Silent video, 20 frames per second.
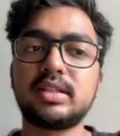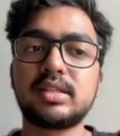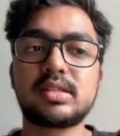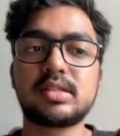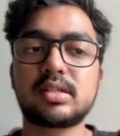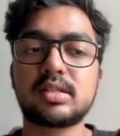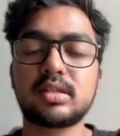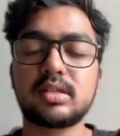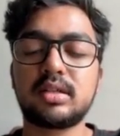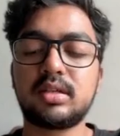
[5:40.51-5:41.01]

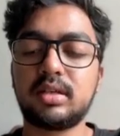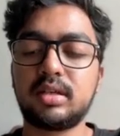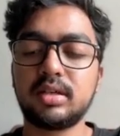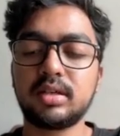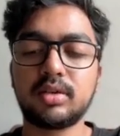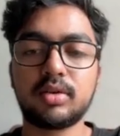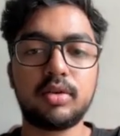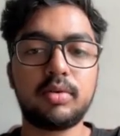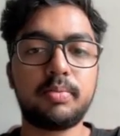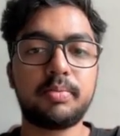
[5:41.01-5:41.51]

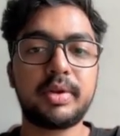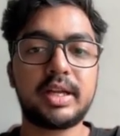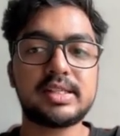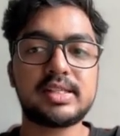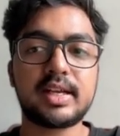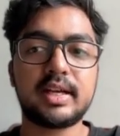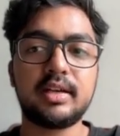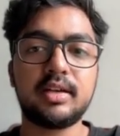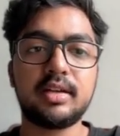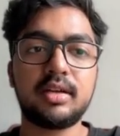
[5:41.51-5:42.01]
press
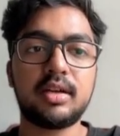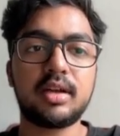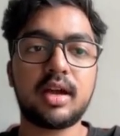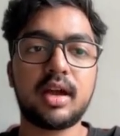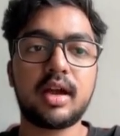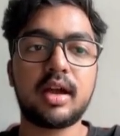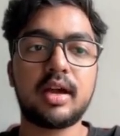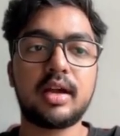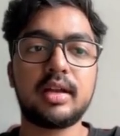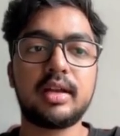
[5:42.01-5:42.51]
enter
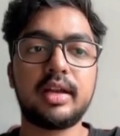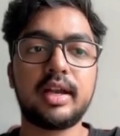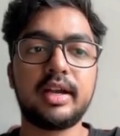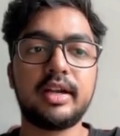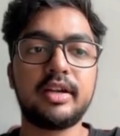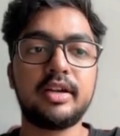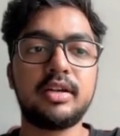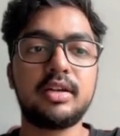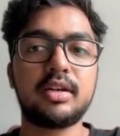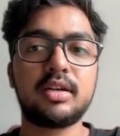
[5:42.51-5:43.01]
and let it
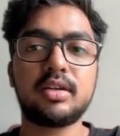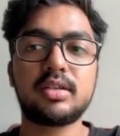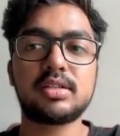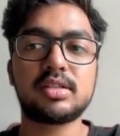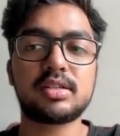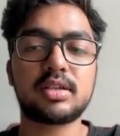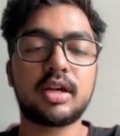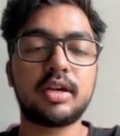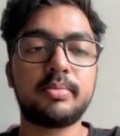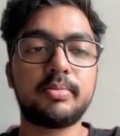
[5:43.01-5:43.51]
start
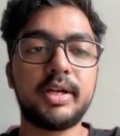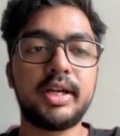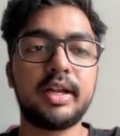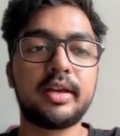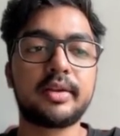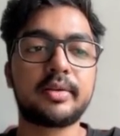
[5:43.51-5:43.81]
building.